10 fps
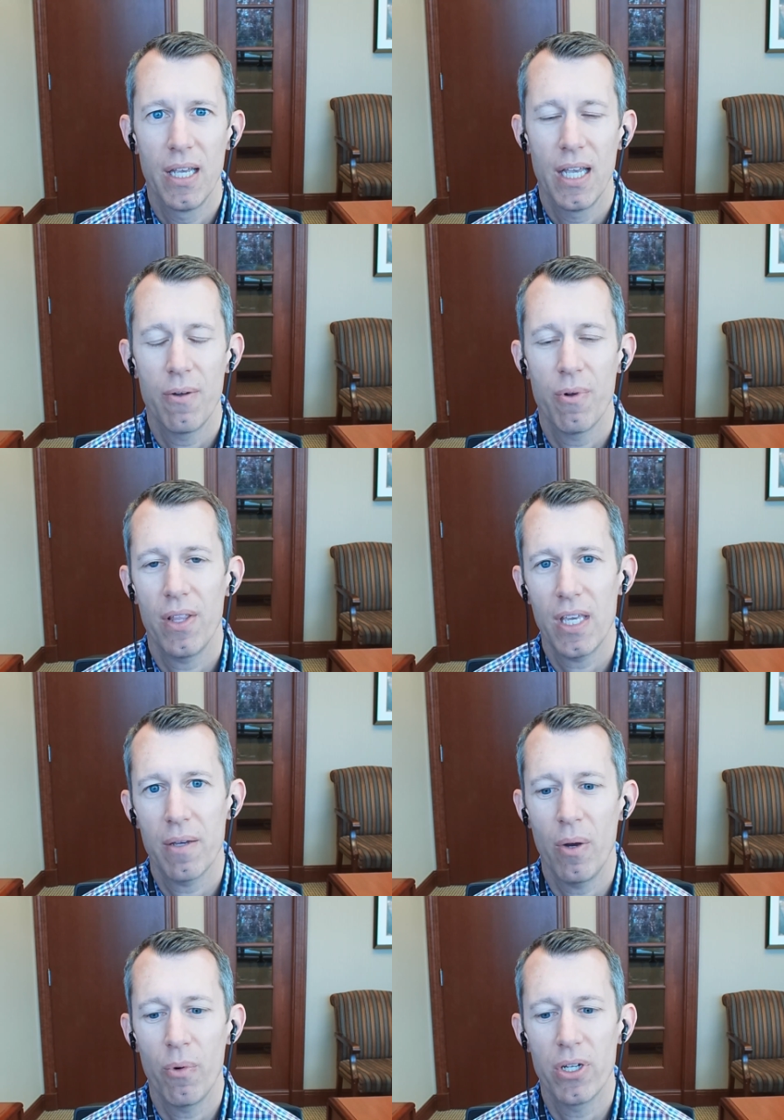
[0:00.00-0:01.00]
And when I think
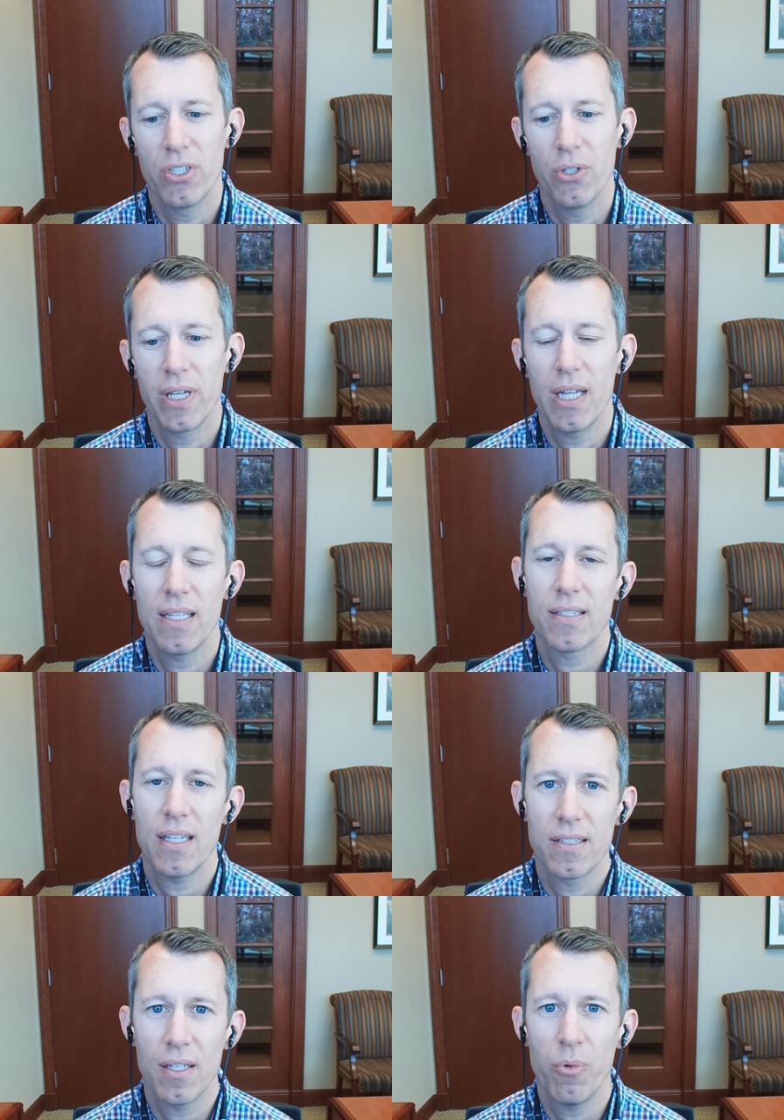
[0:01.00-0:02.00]
about what you're doing, it's
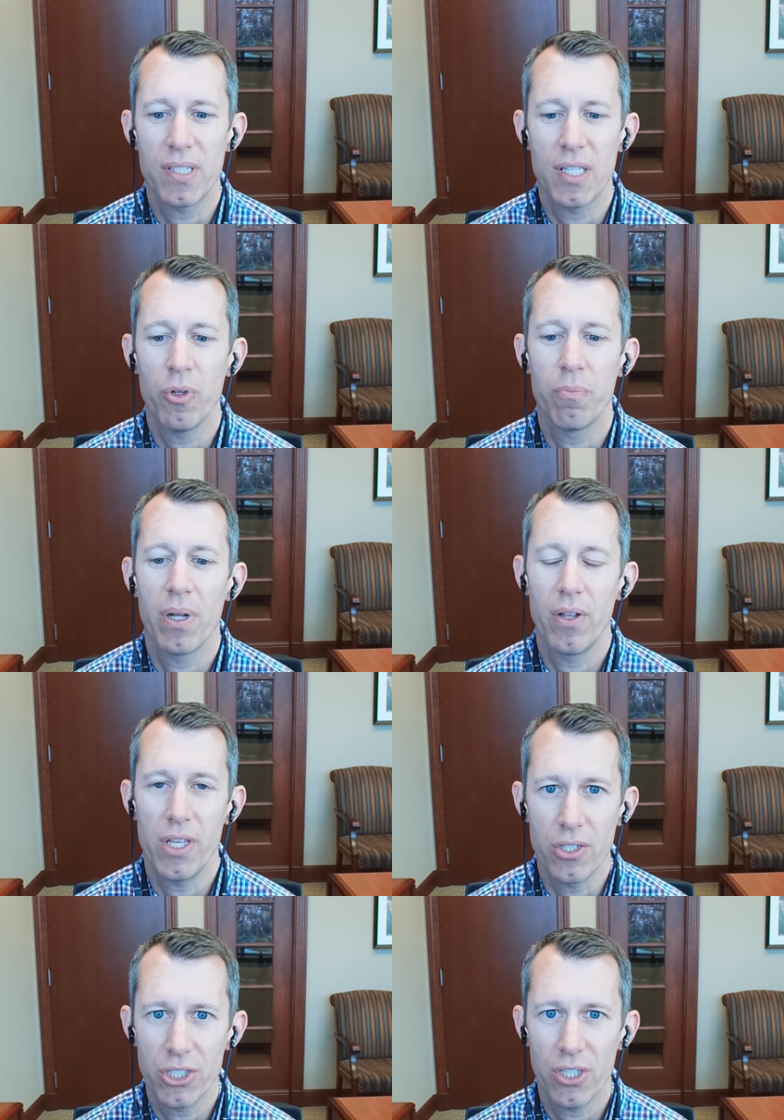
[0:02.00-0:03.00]
somewhat similar, but on
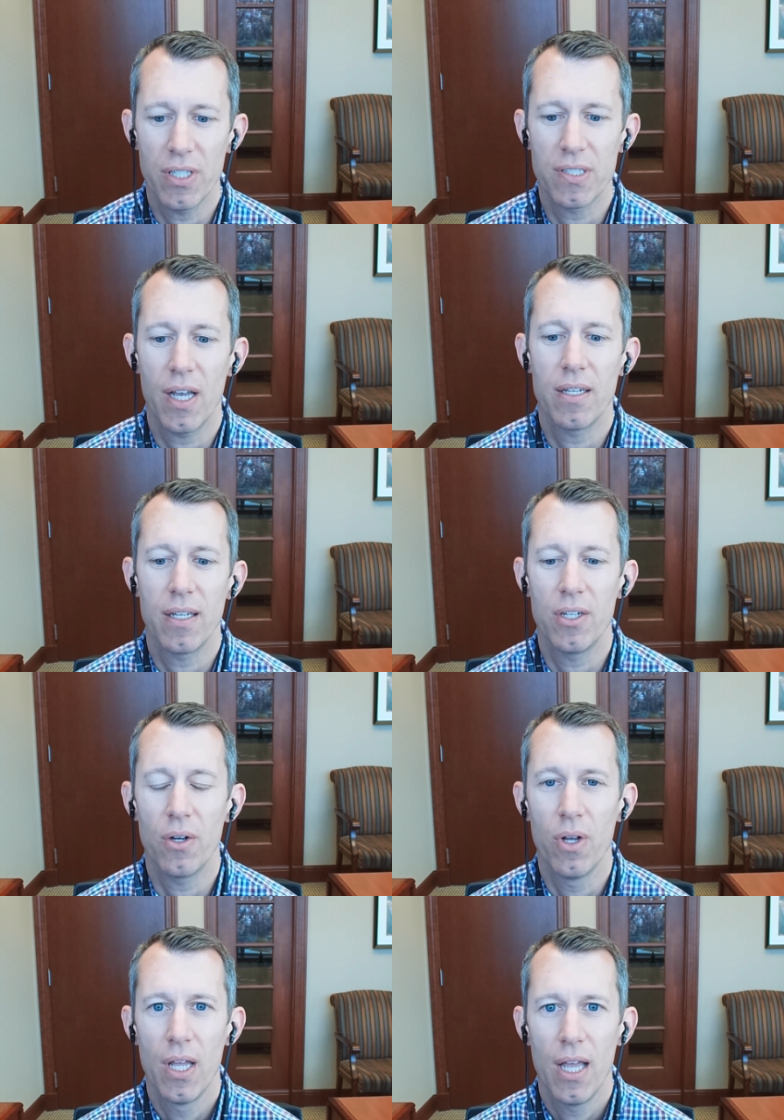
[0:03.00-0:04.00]
the insurance side,
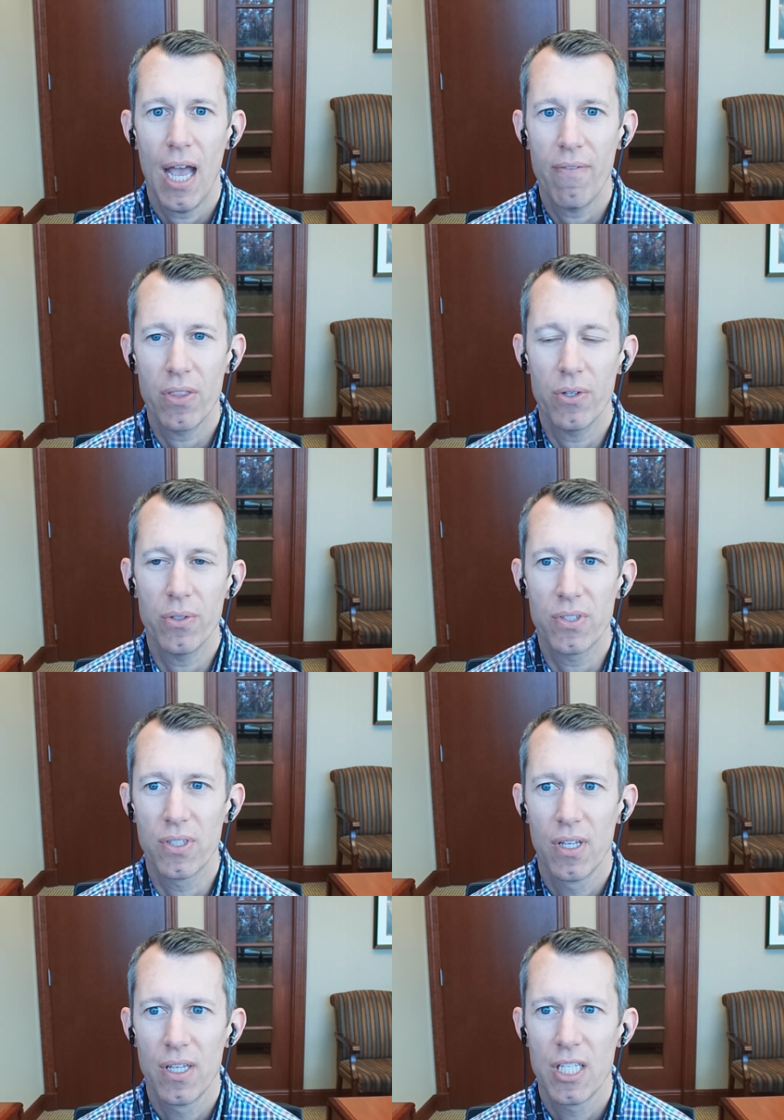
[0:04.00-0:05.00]
having
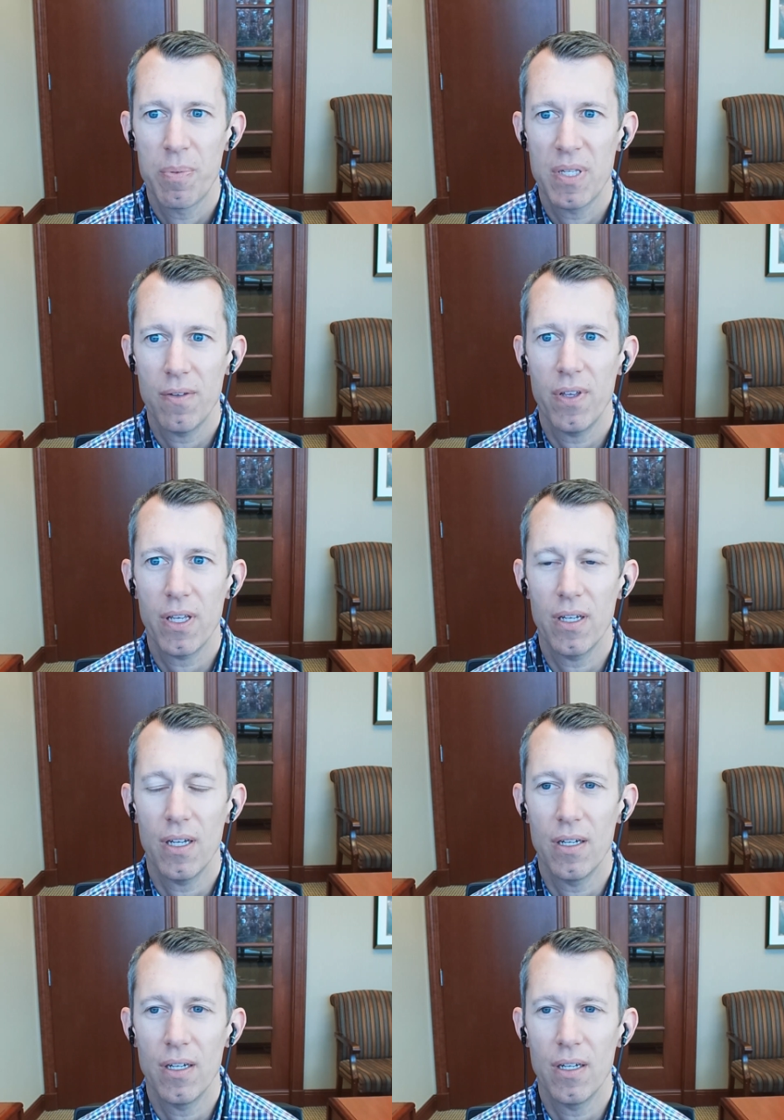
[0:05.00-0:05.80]
those specific